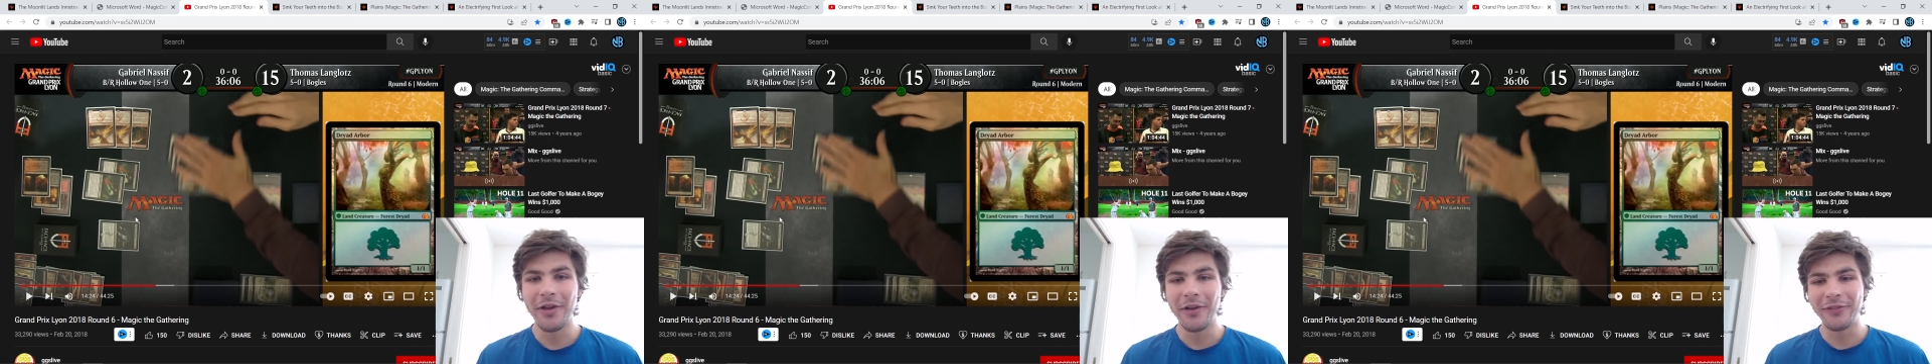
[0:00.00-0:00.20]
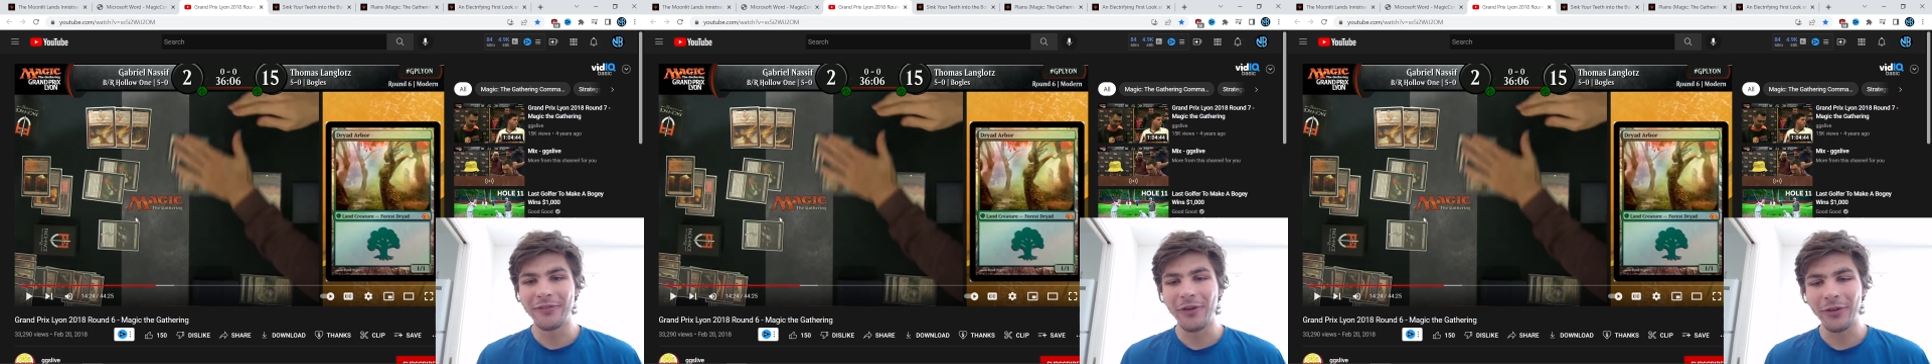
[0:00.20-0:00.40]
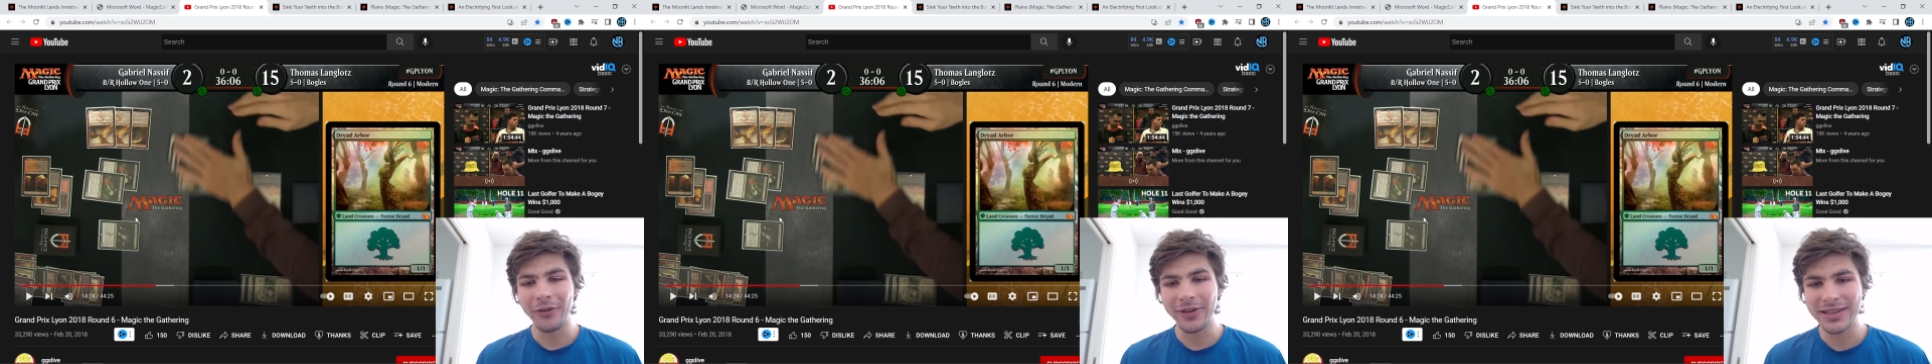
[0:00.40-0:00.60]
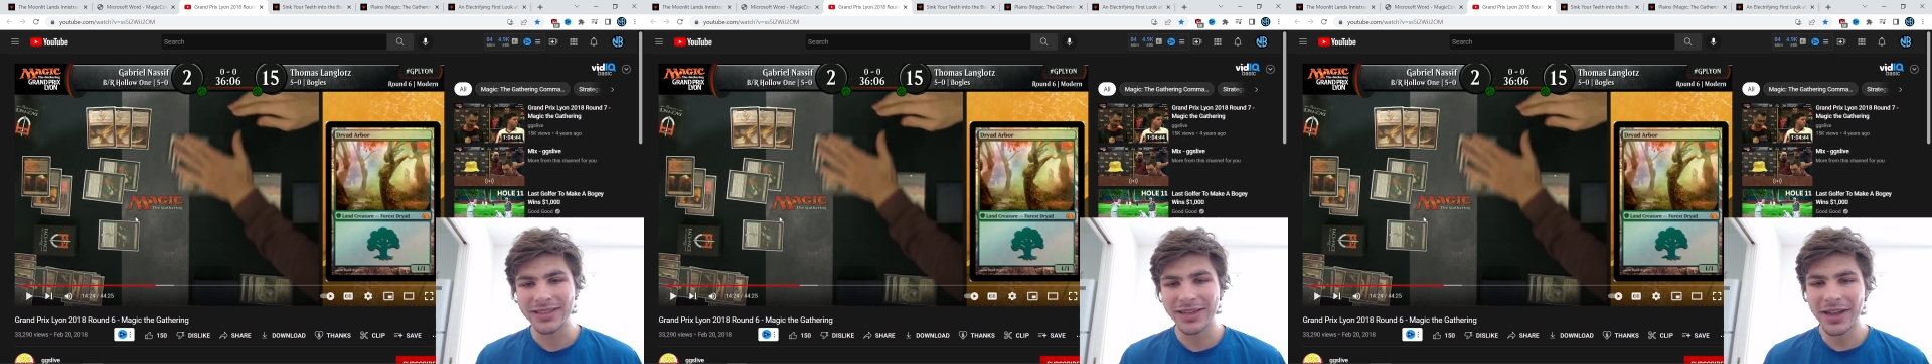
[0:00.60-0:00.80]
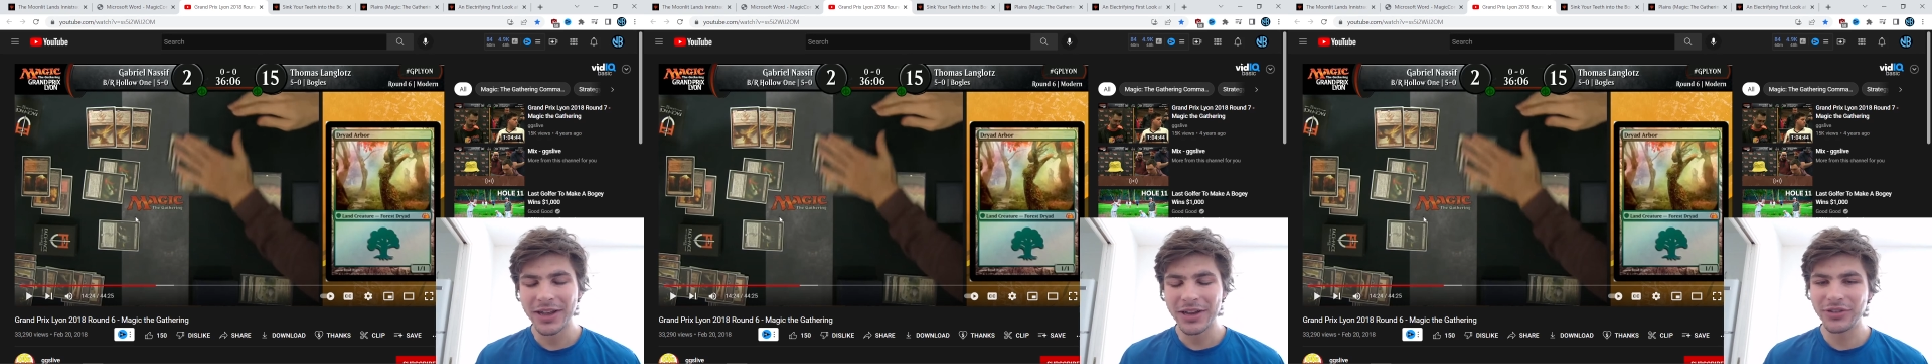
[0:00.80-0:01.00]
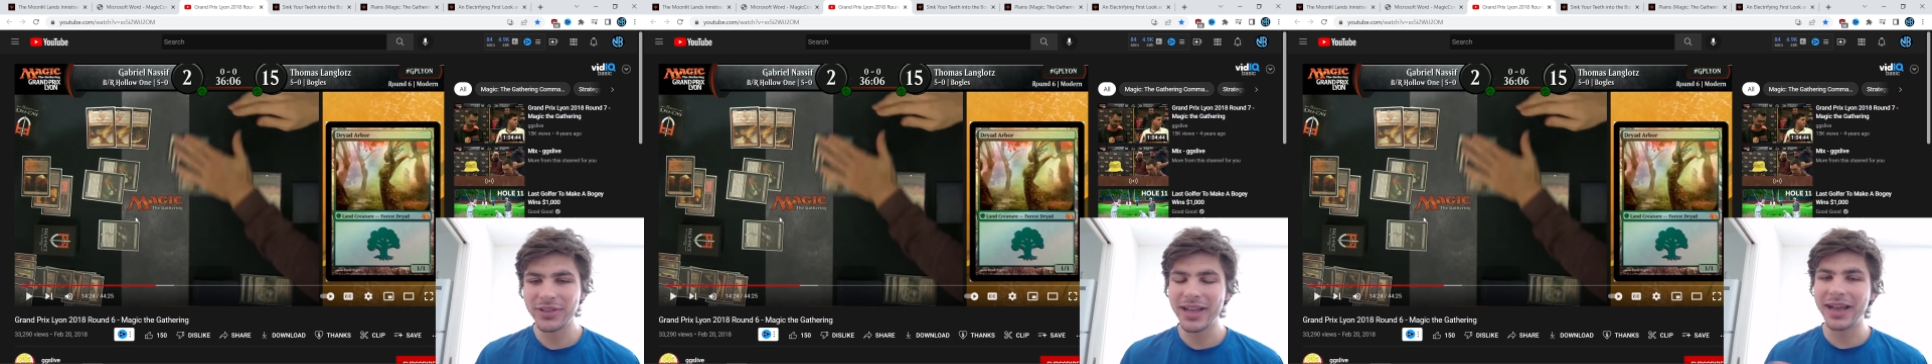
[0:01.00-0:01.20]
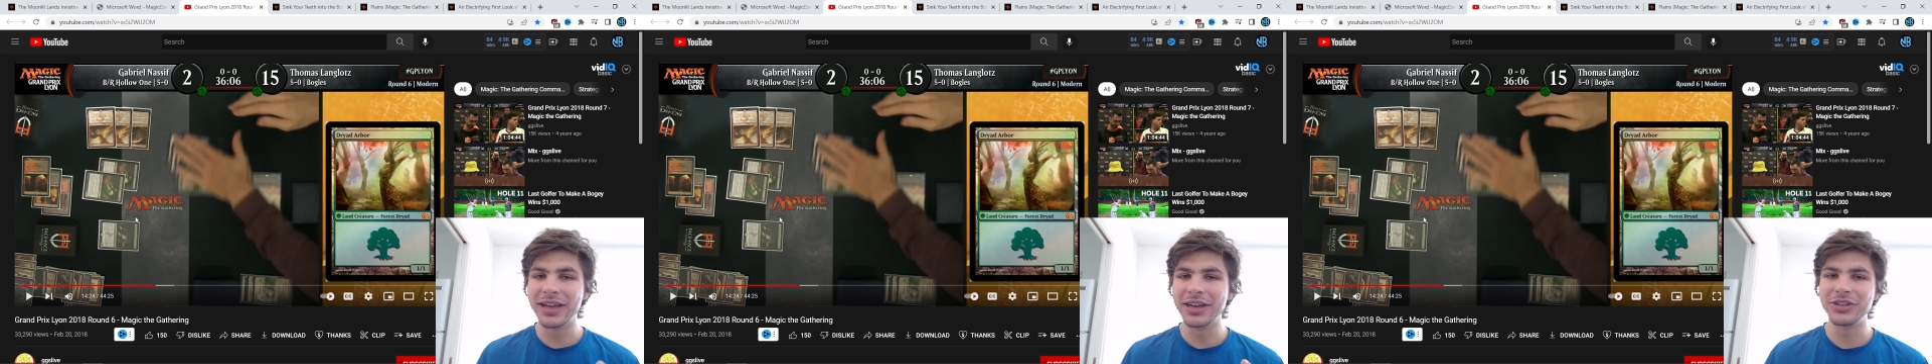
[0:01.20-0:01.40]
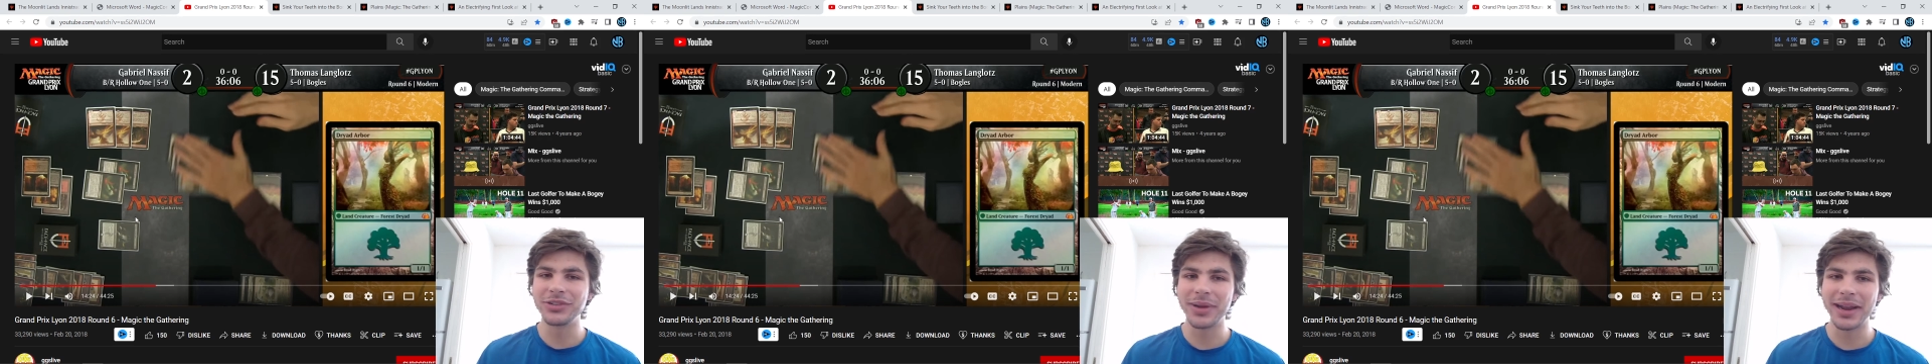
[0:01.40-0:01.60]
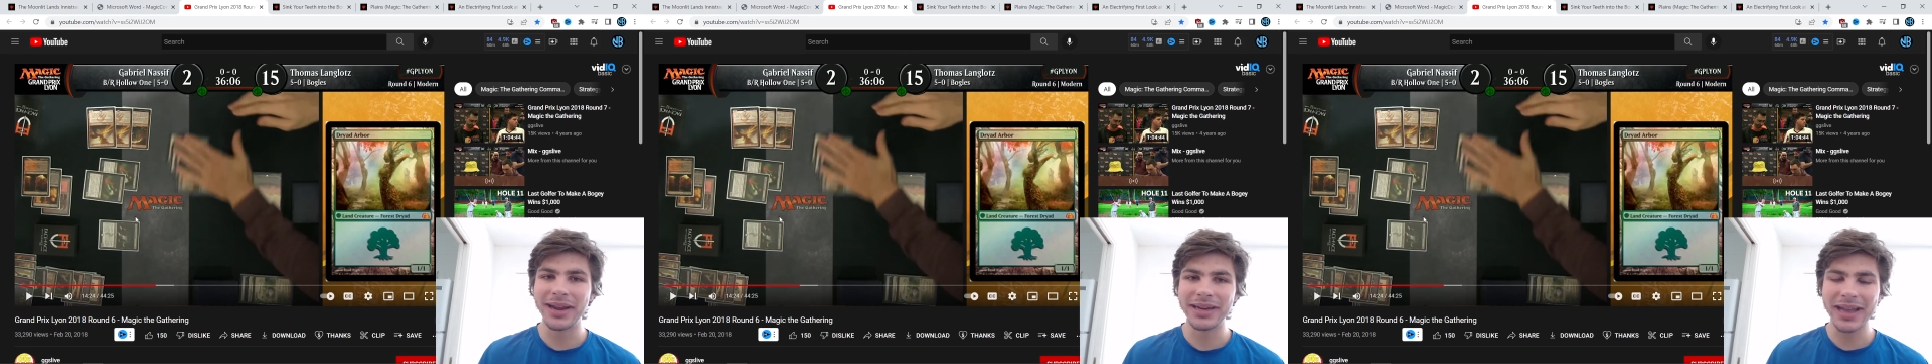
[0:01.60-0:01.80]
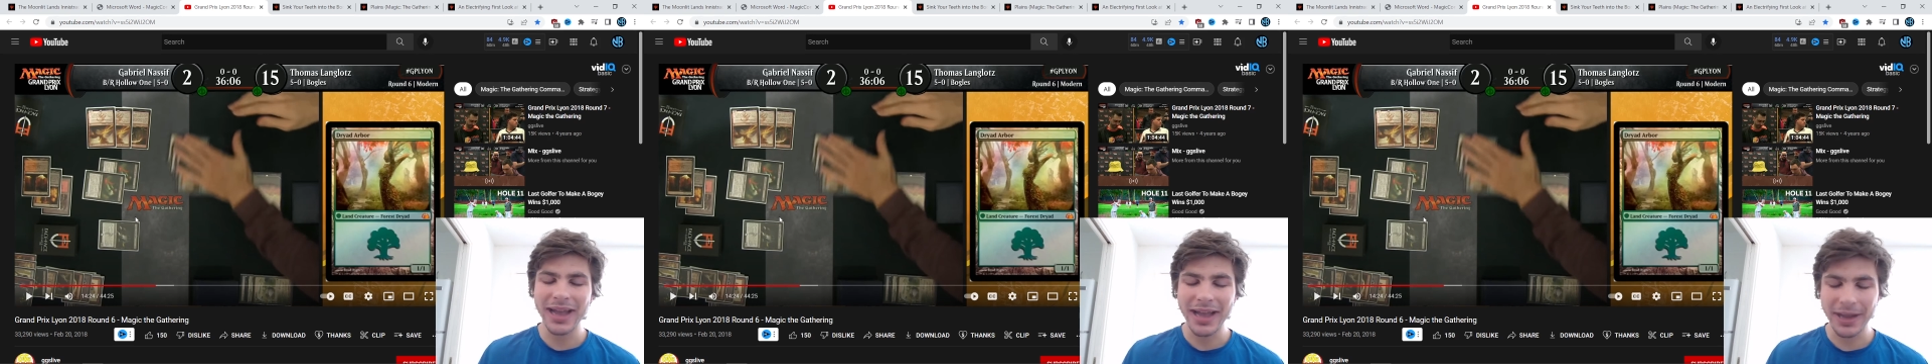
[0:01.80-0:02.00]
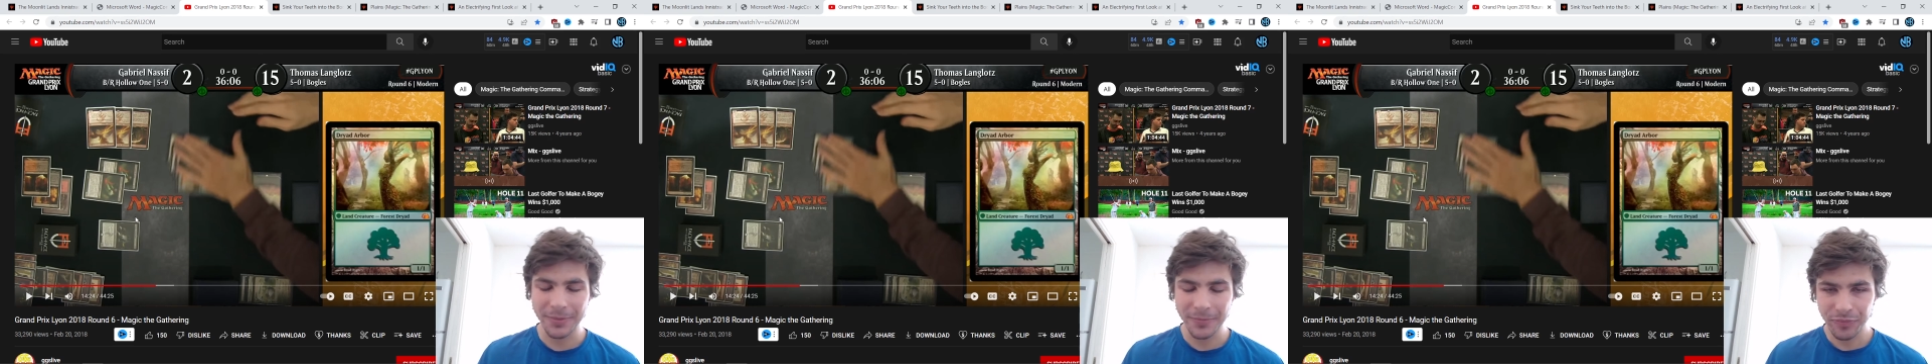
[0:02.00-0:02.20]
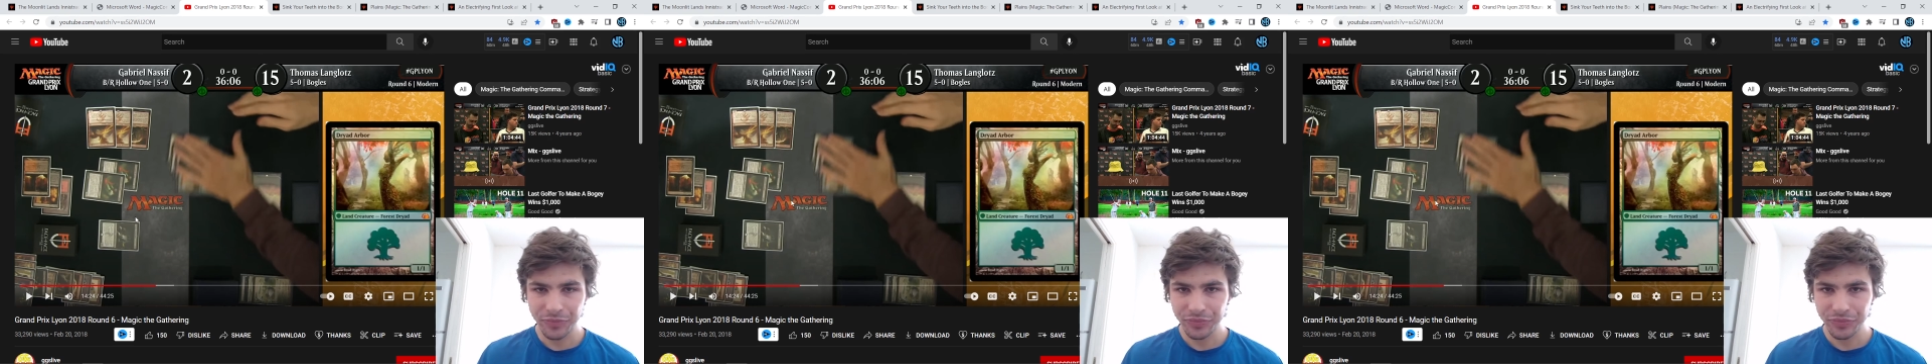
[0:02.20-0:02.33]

forest to the untrained eye.